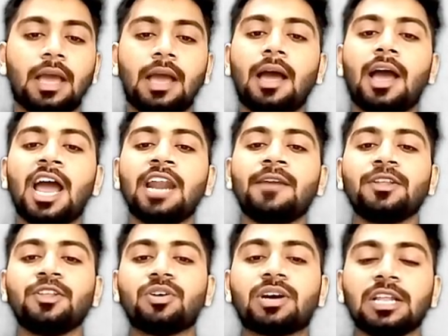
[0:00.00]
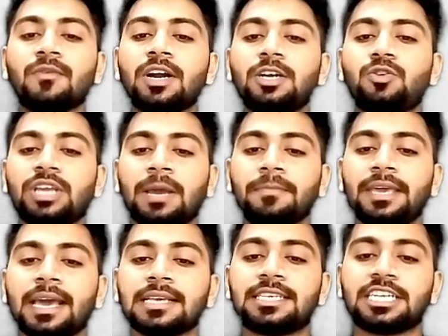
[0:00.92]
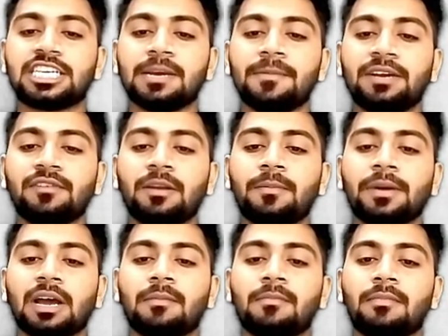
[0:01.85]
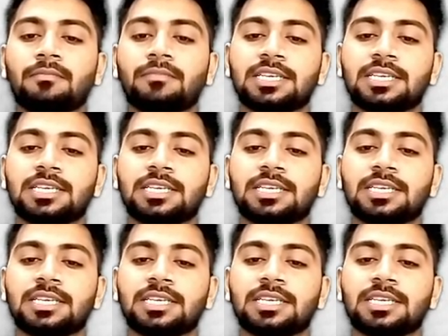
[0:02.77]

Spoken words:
and when you convert to MK system, it will become this.